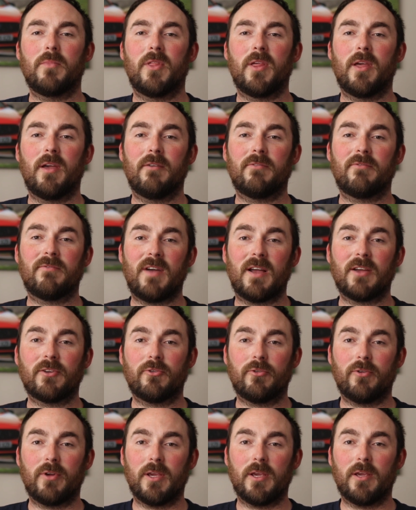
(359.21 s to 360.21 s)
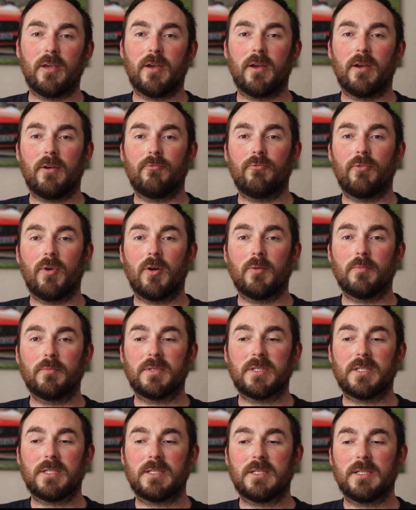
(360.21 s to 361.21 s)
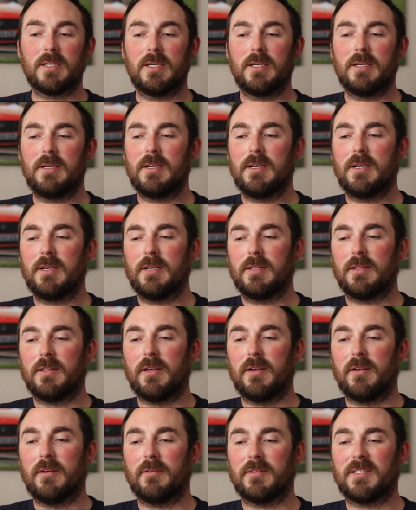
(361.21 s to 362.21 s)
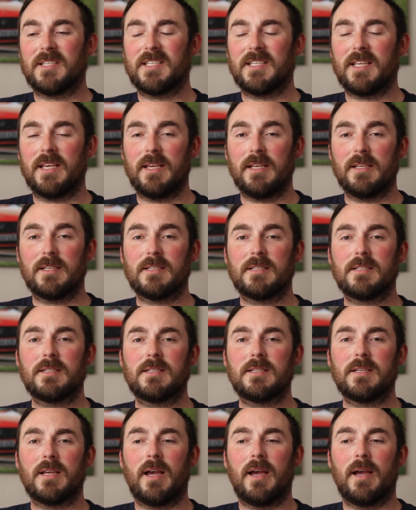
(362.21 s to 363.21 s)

the factory ROPS, the seats,